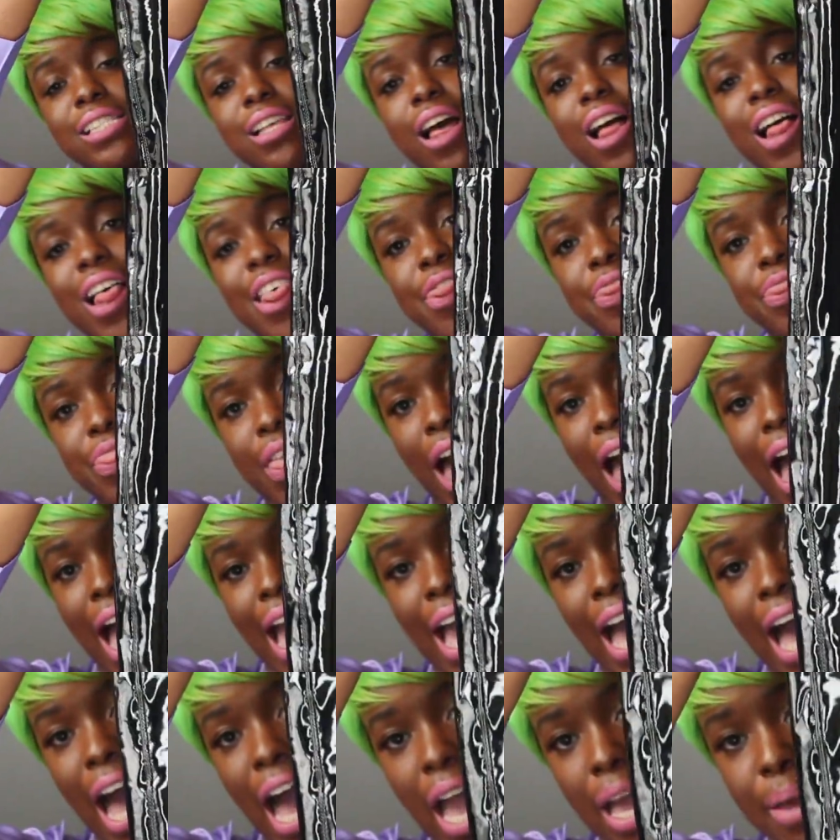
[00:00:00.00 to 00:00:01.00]

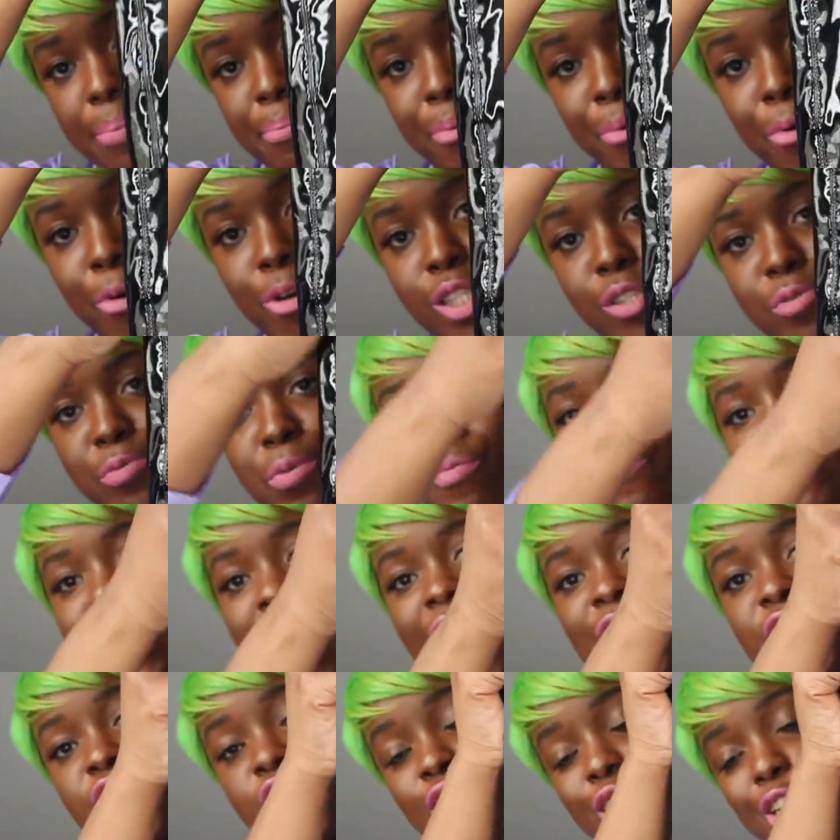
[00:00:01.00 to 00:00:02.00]
thigh-high boots from
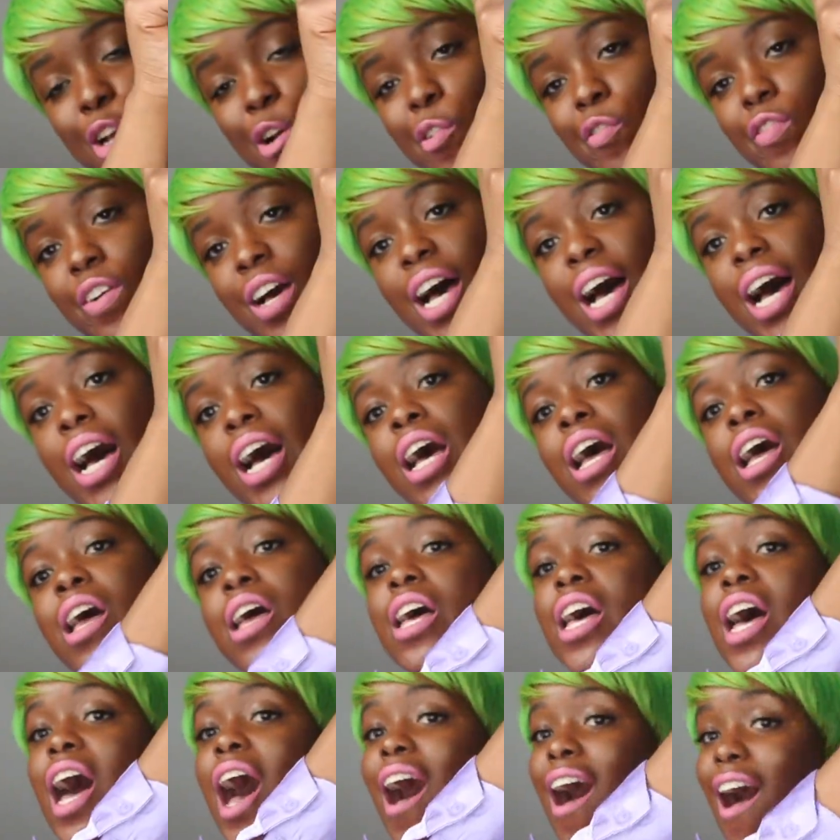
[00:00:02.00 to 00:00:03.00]
Fashion Nova.
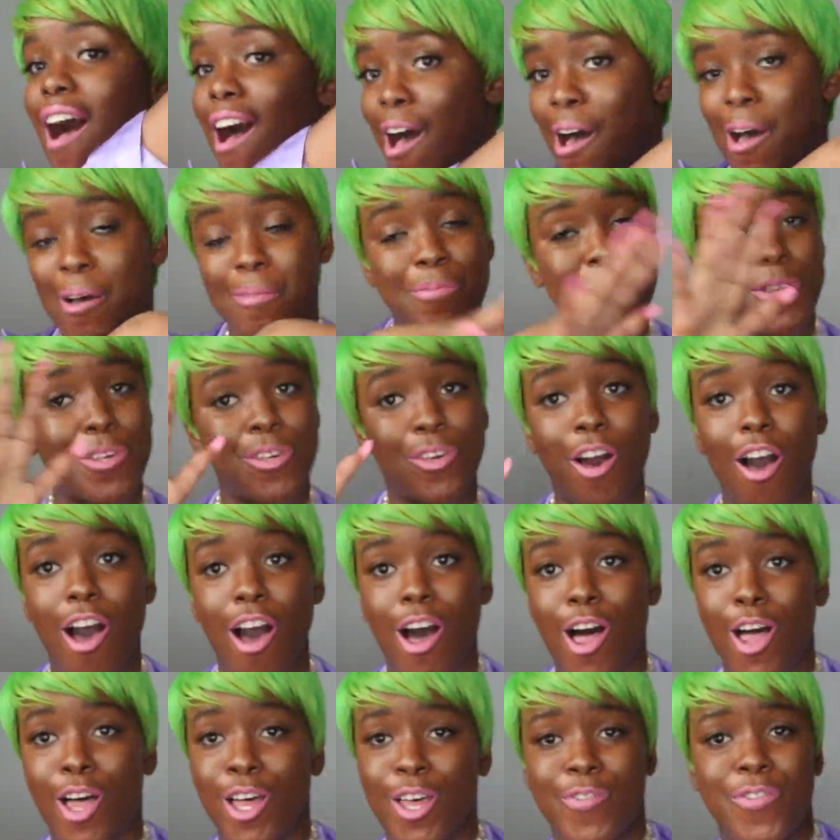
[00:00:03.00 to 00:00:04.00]

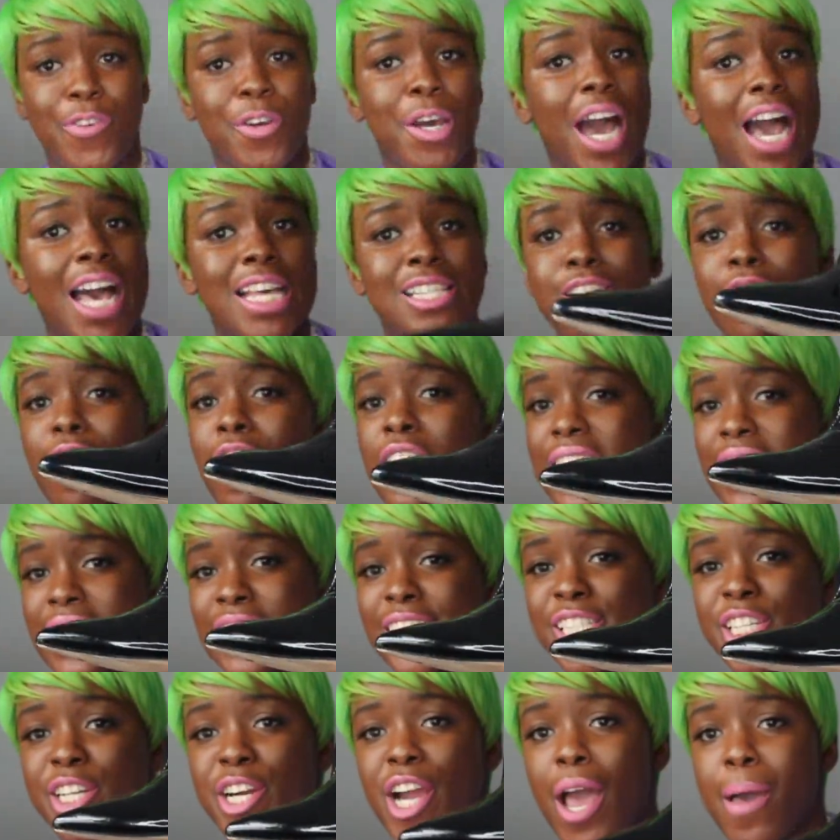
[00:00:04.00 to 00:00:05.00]
Y'all, if you guys are on
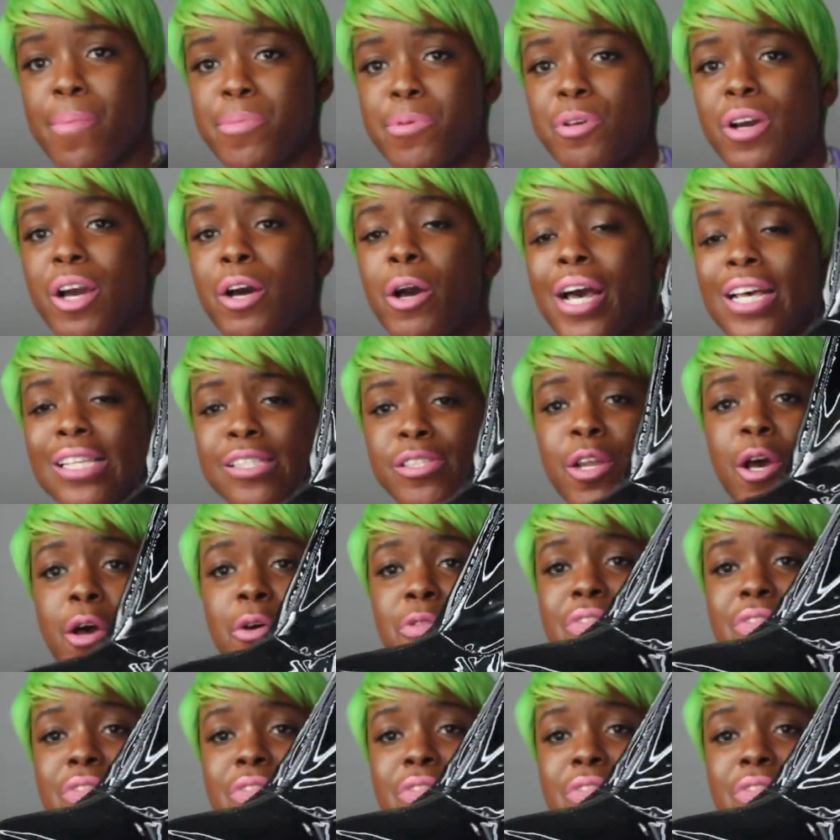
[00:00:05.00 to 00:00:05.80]
Instagram, you guys know